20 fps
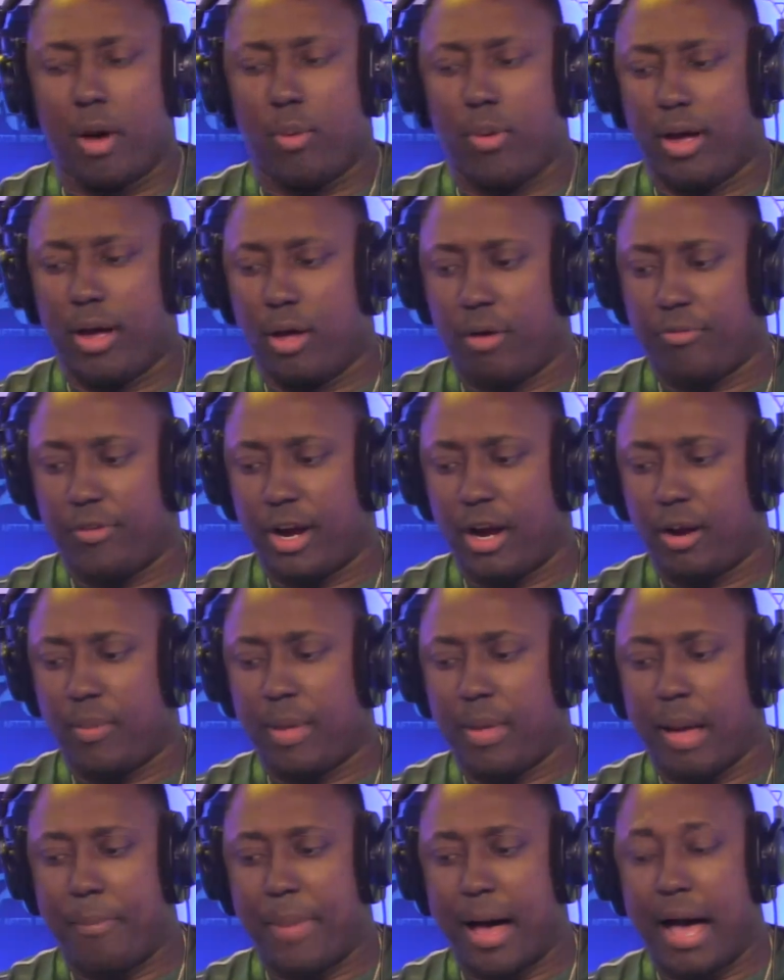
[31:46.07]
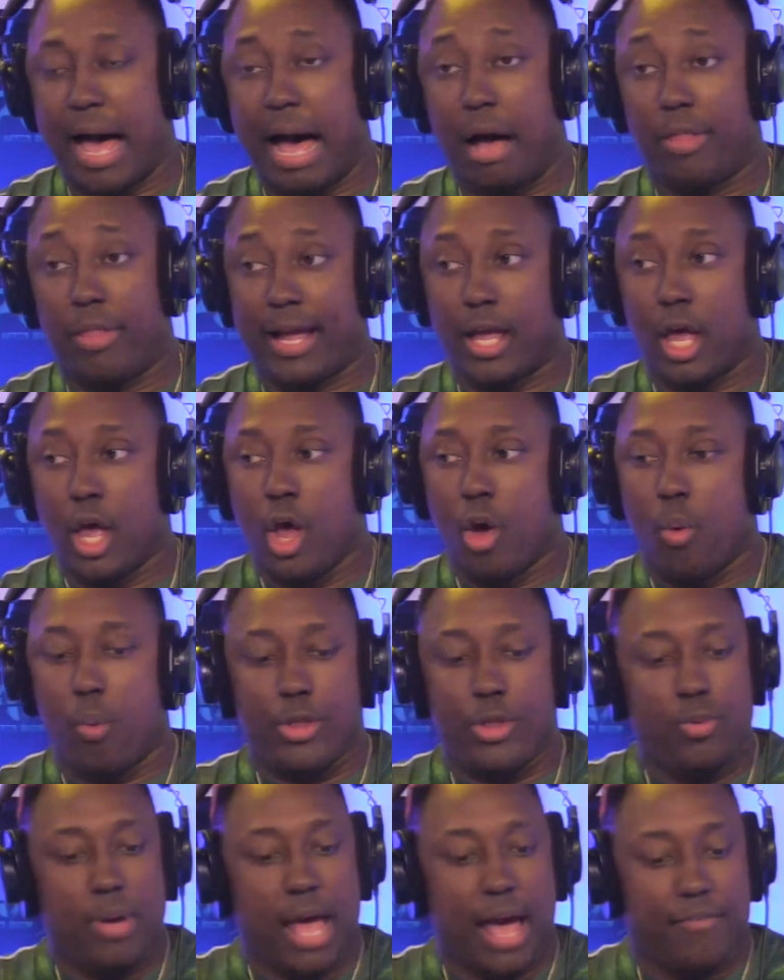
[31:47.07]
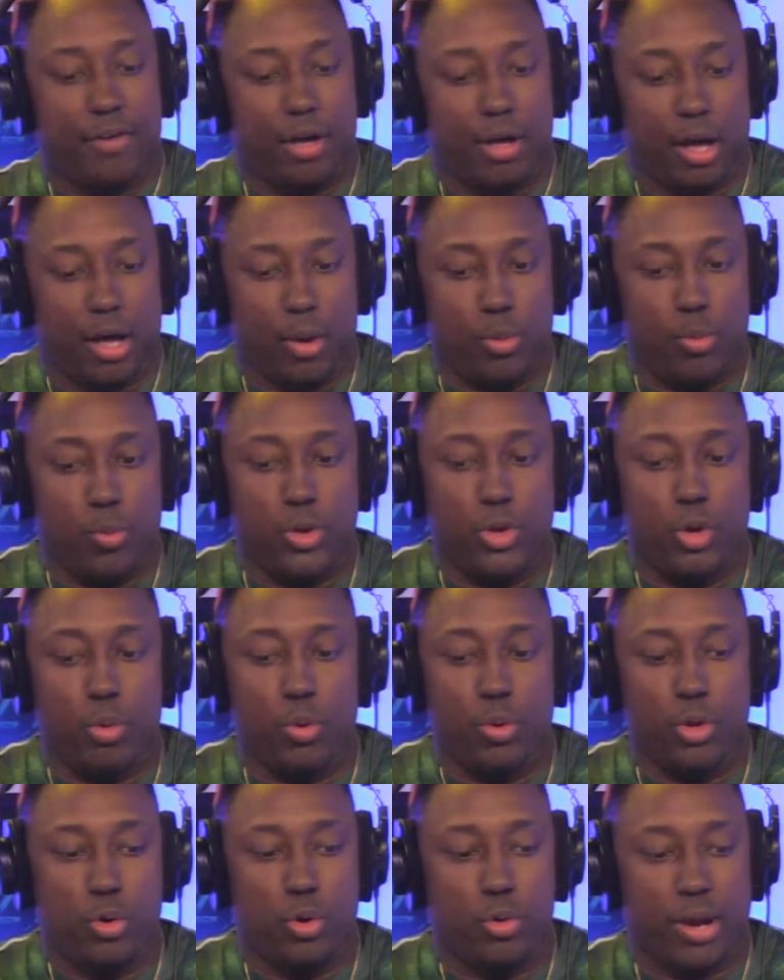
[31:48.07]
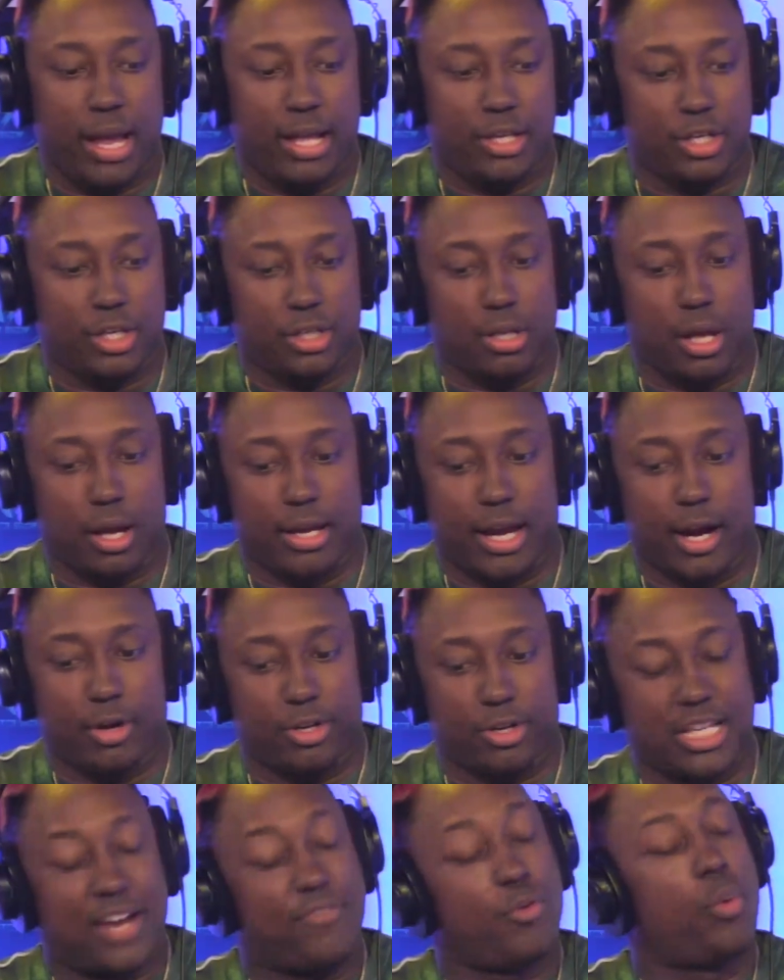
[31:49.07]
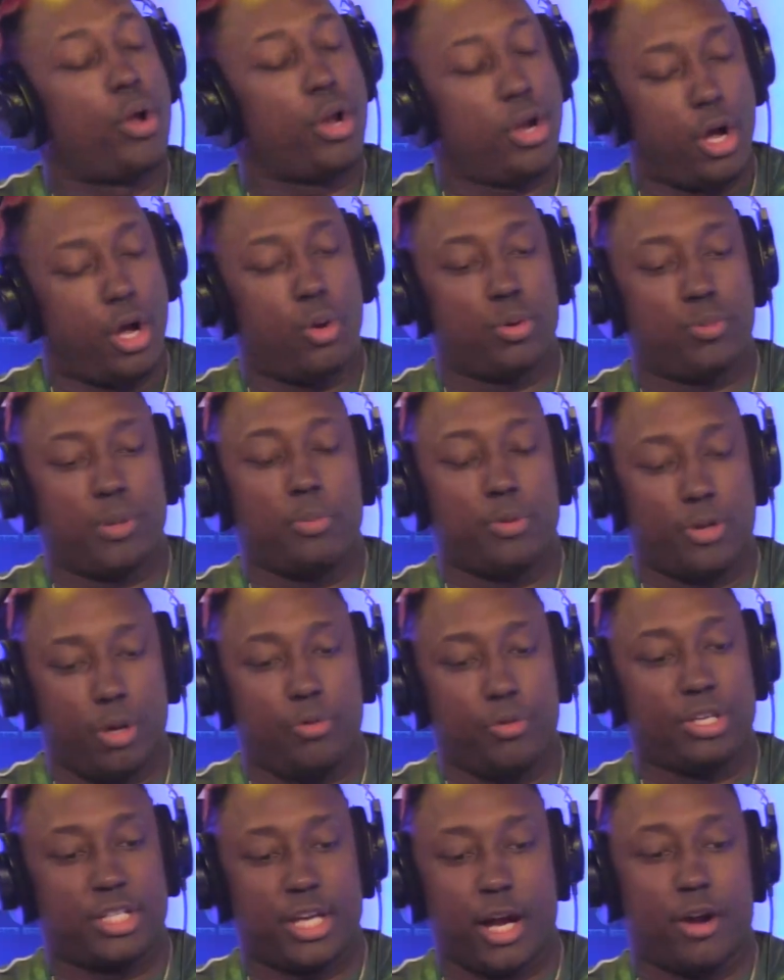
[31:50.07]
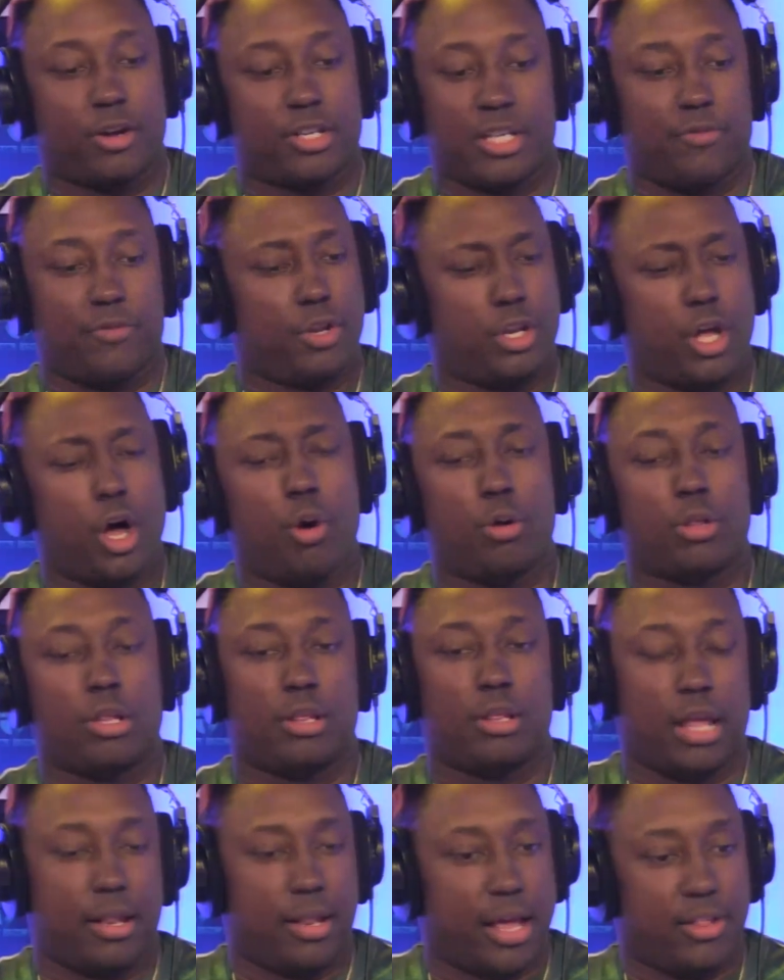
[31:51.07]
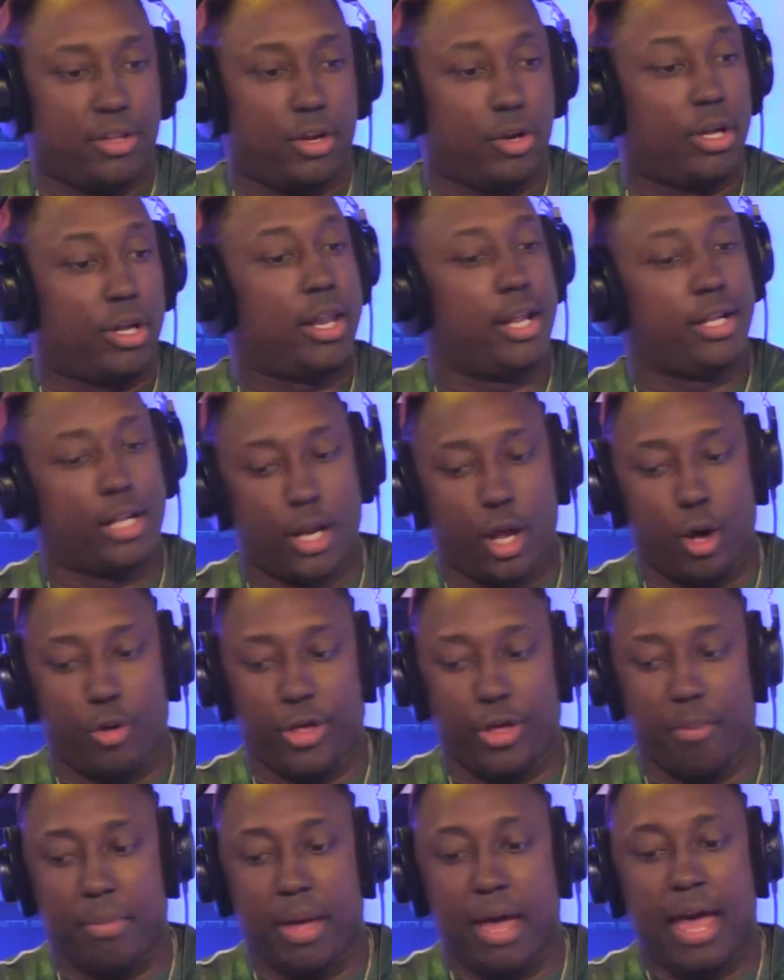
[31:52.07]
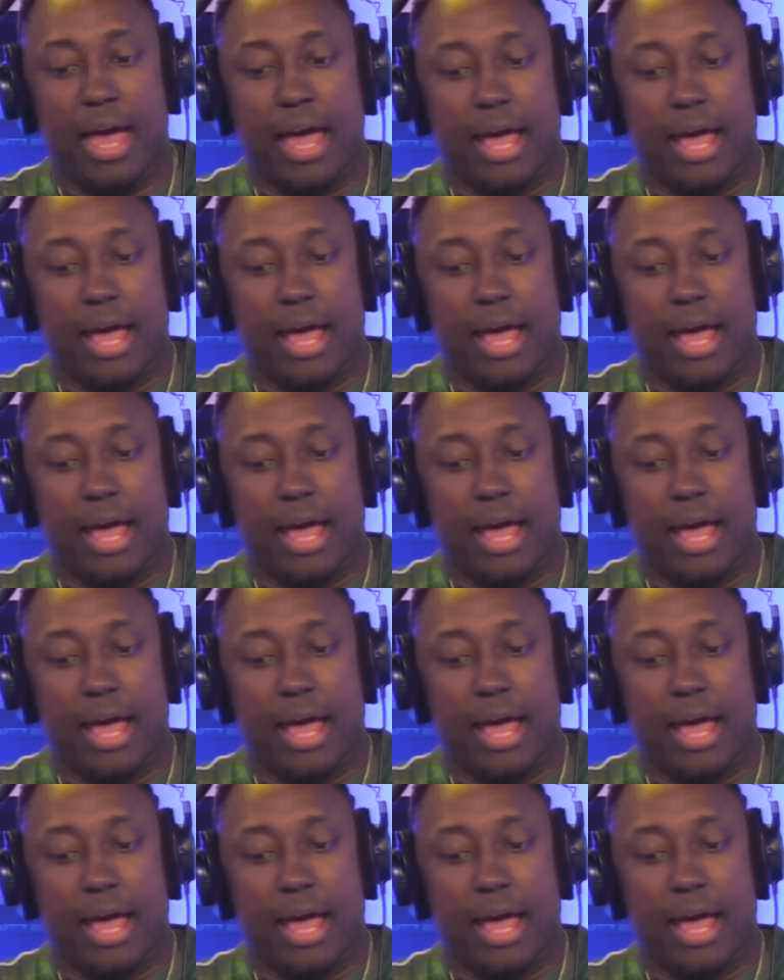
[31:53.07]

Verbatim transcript: way off air about how, like, when you have a, when you create characters, everyone knows, people know these characters, and if you don't, then you're getting to know them.